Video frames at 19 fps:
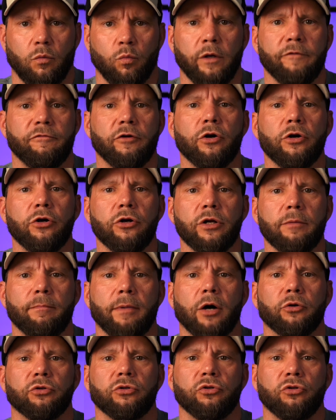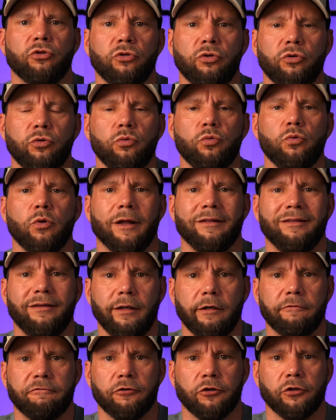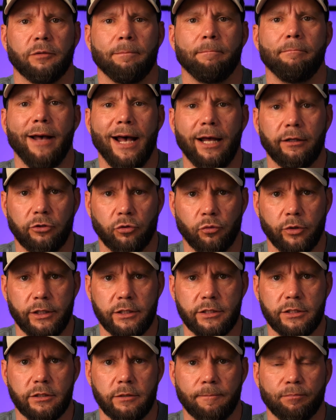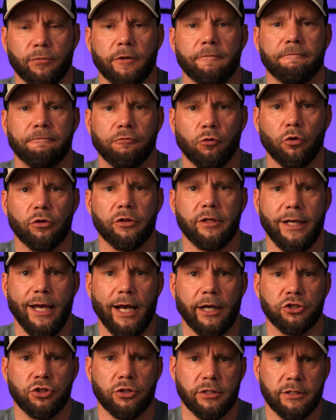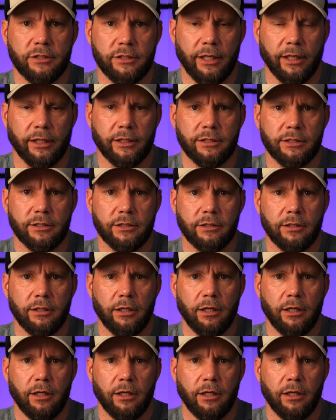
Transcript: We've heard about two different batteries for the Action 6.